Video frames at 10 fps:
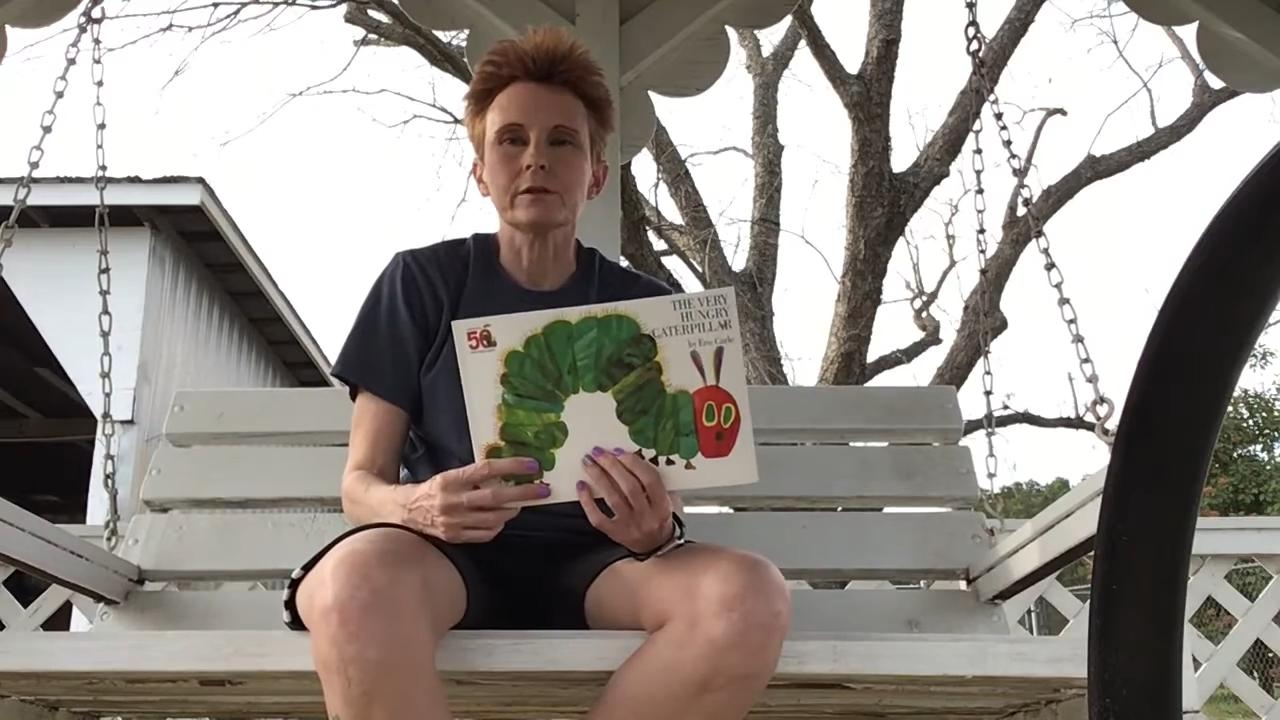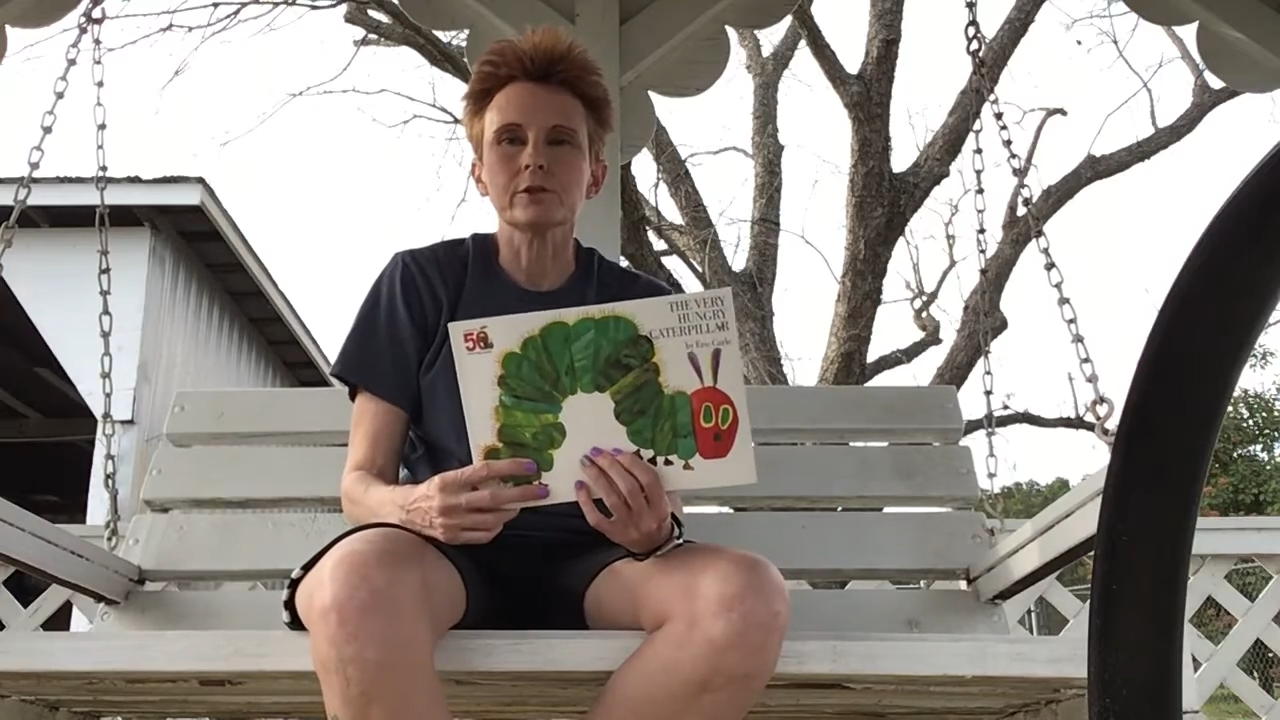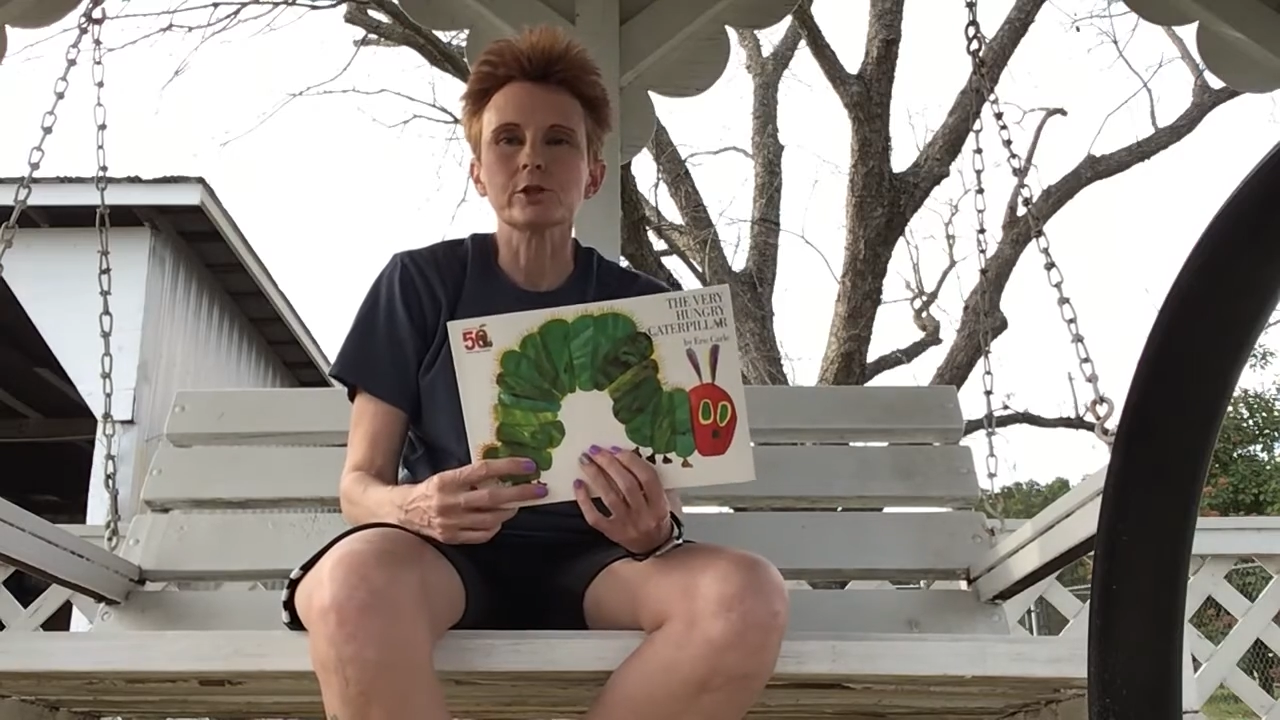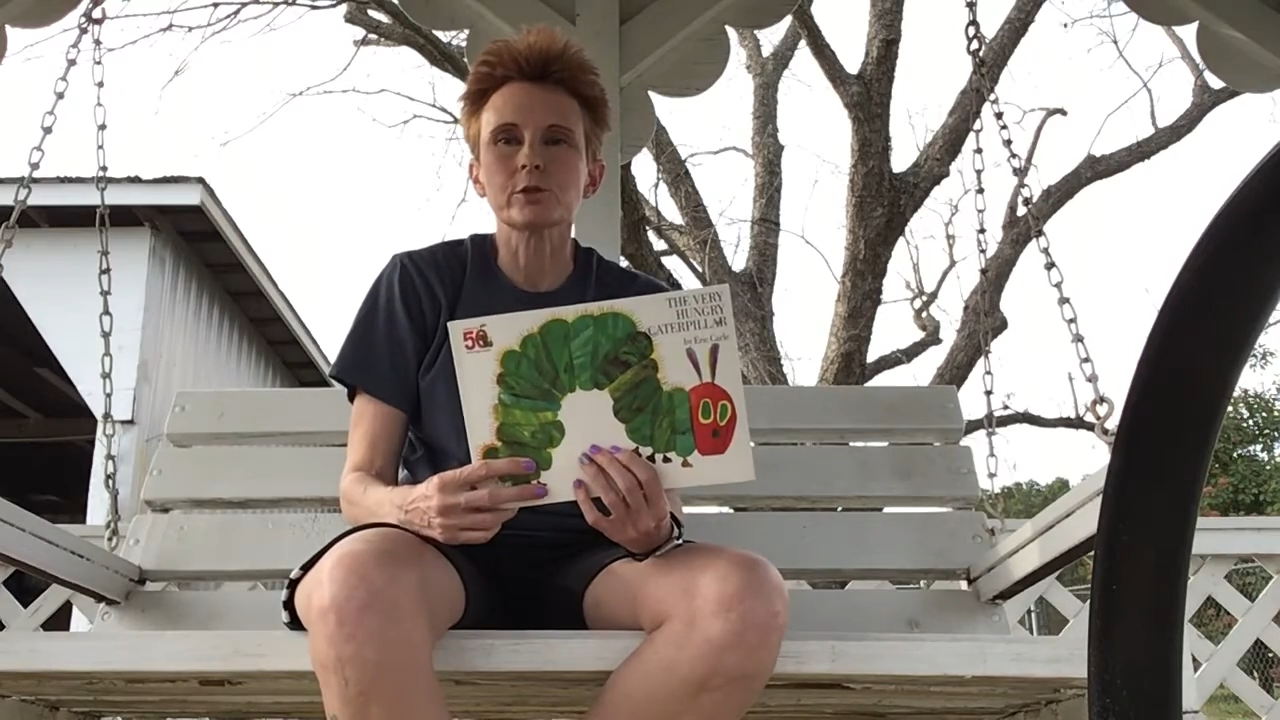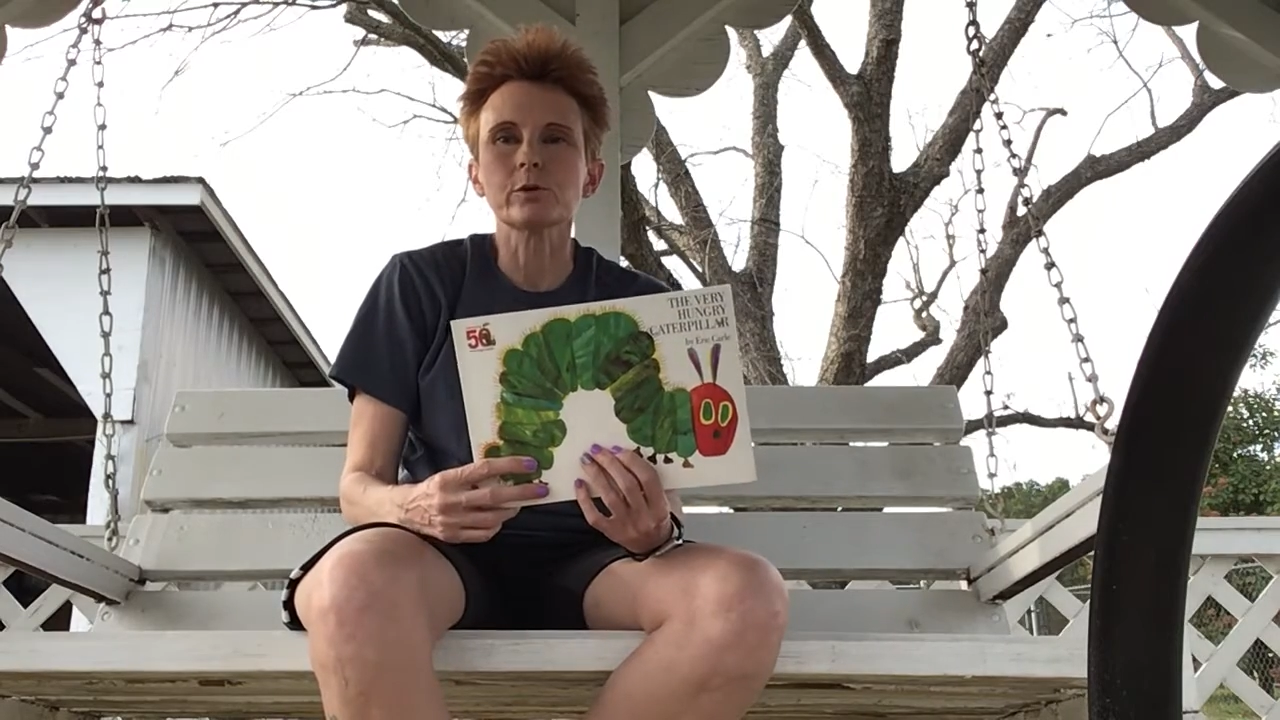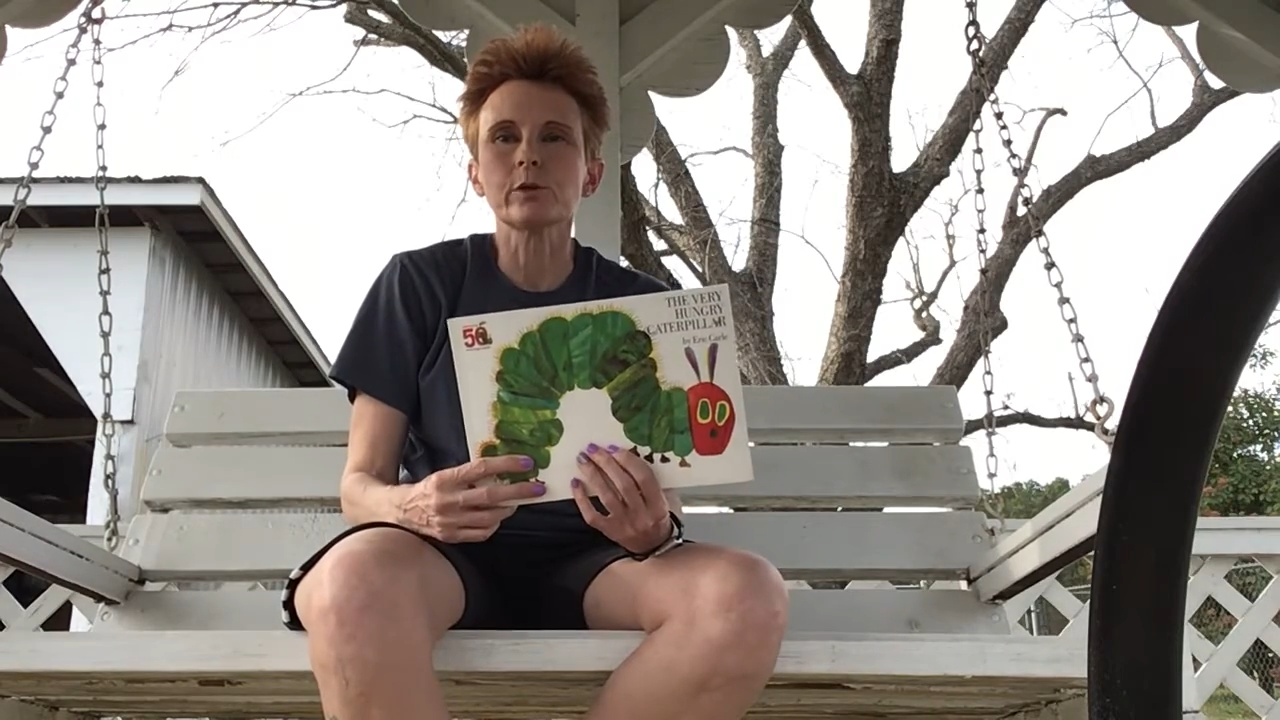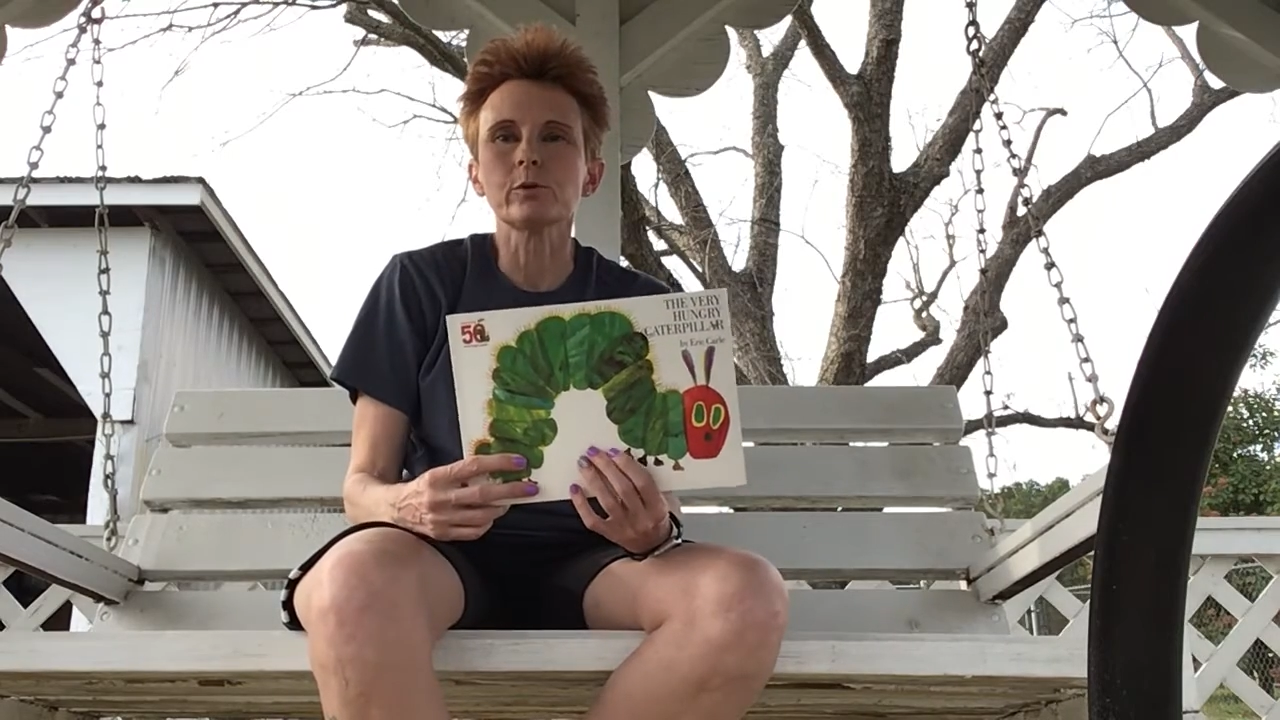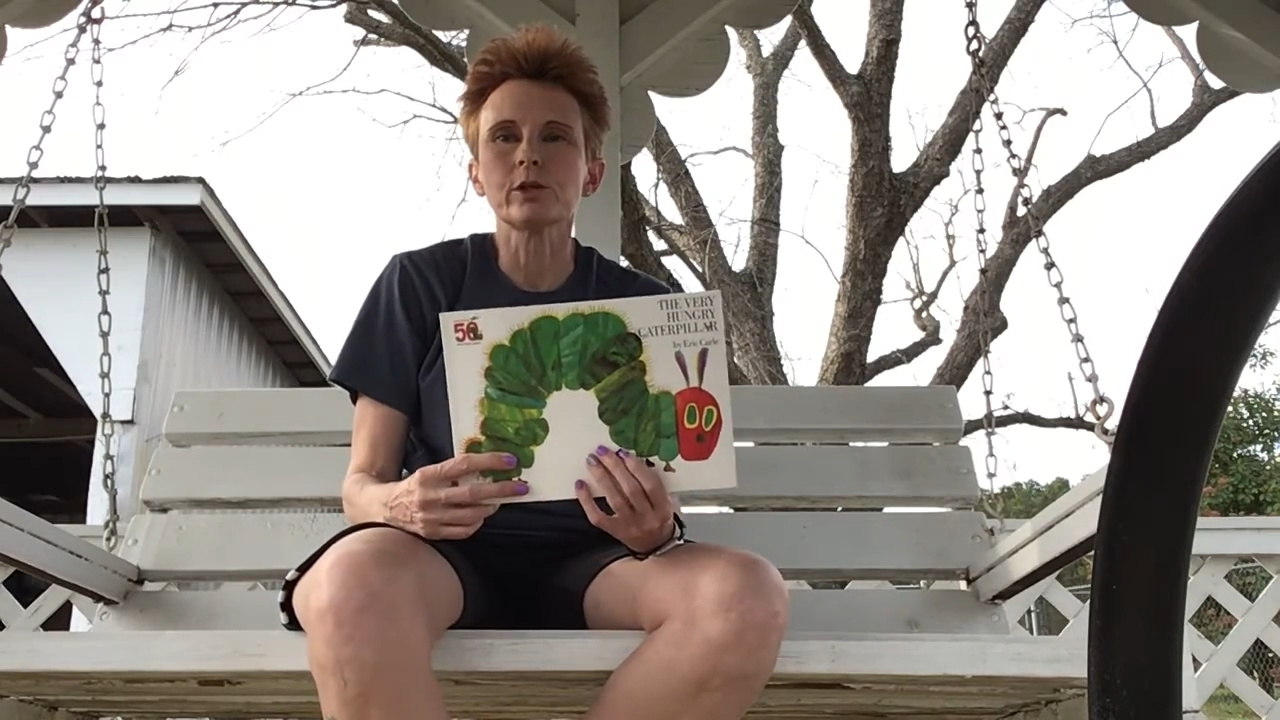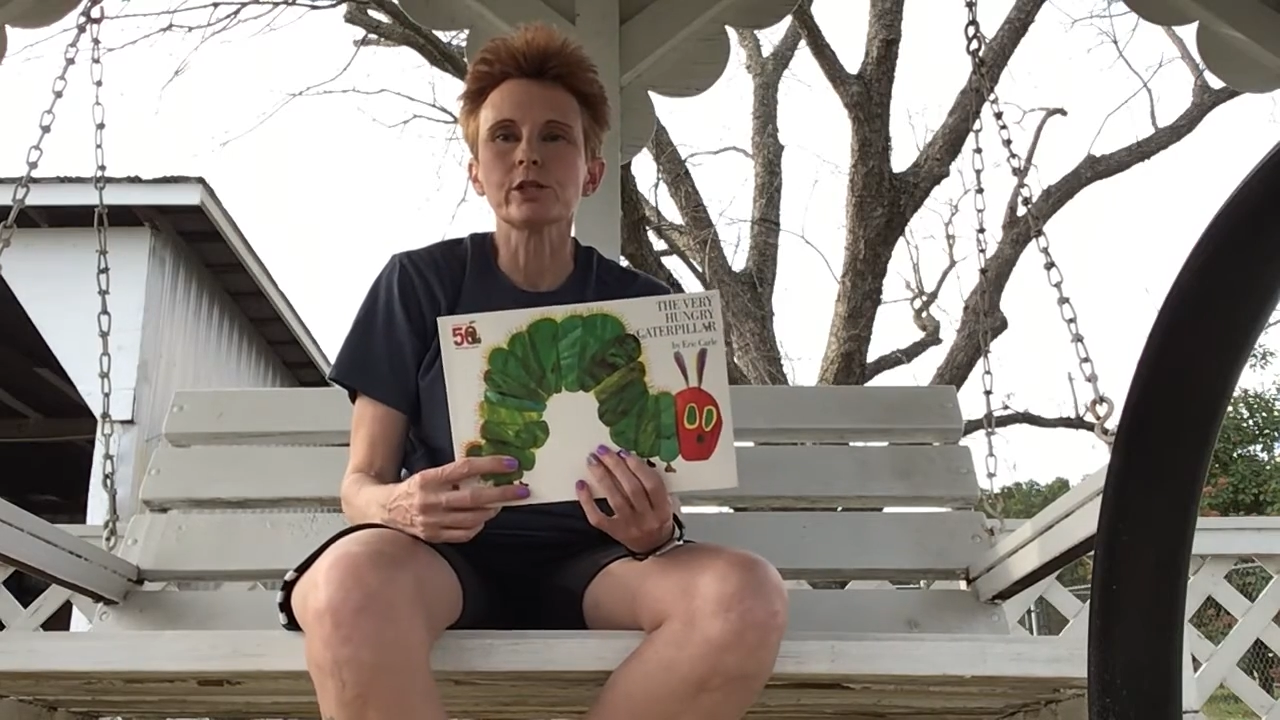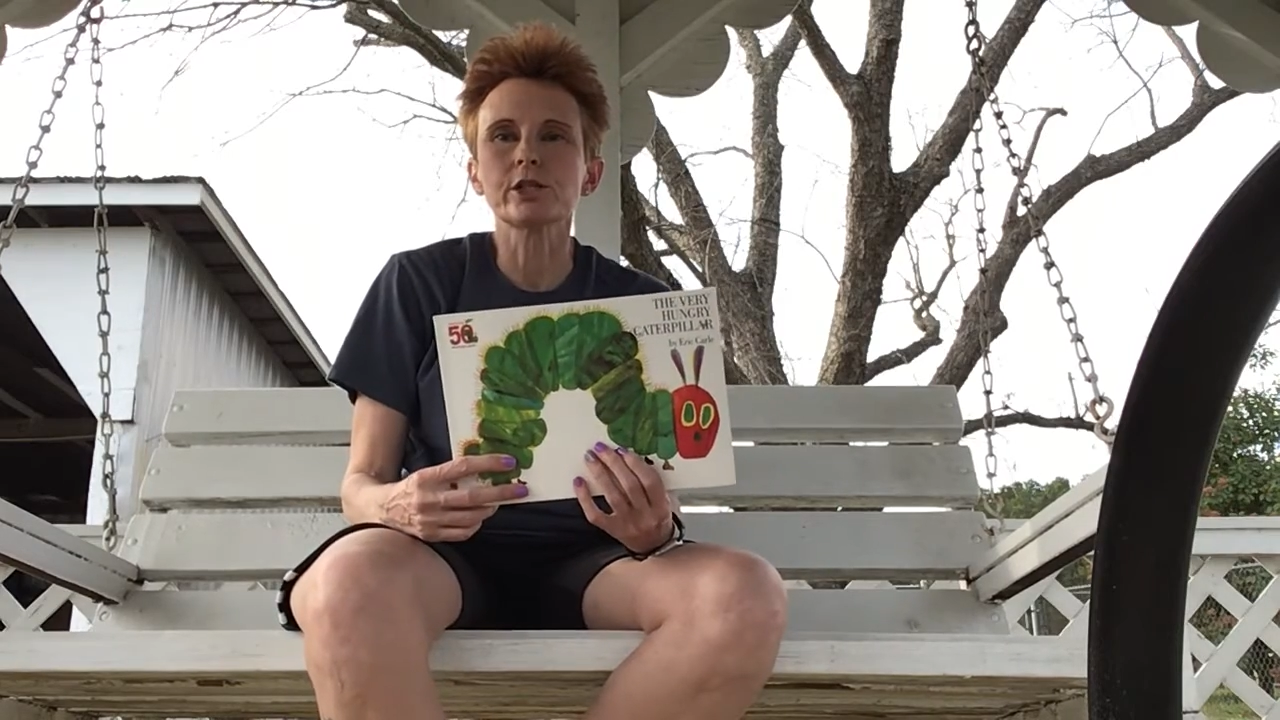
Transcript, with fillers: the story we're going